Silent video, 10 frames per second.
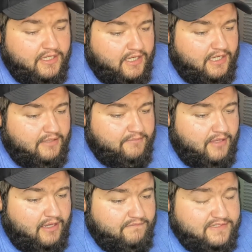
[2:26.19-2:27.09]

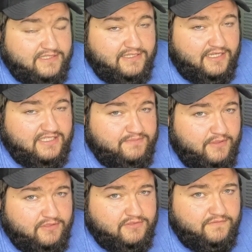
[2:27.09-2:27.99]
Obviously not in a
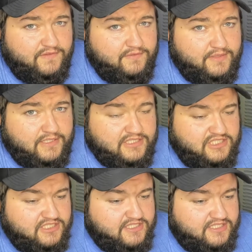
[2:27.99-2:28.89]
spiritual view, because
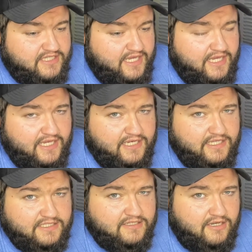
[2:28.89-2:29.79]
Jesus is king and
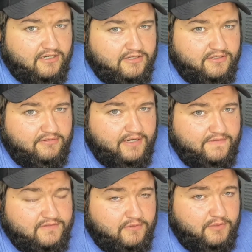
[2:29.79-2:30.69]
he's conquered the
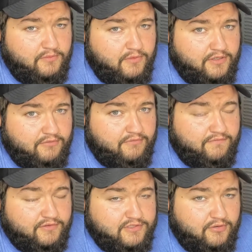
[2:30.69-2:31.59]
grave, so we won and we're
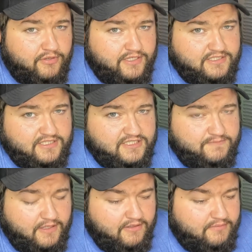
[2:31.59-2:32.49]
victorious in the
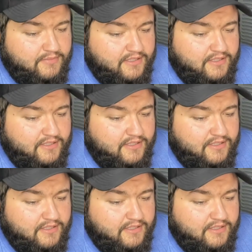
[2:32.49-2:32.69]
spirit.